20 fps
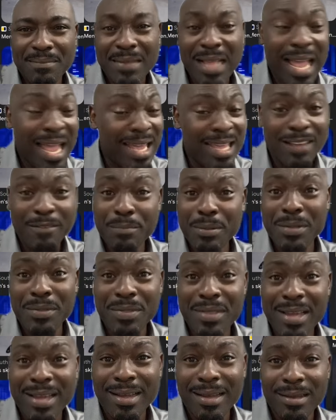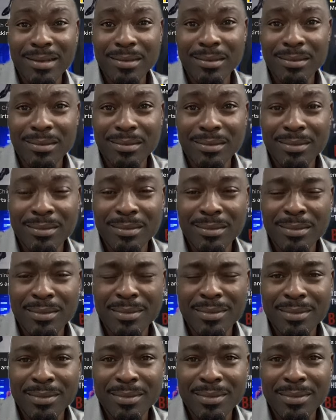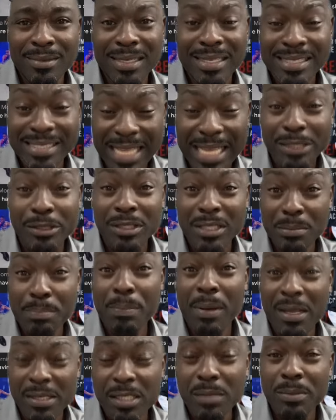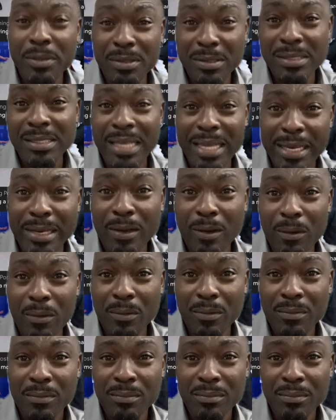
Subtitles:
I have been there. It's actually possible to say no.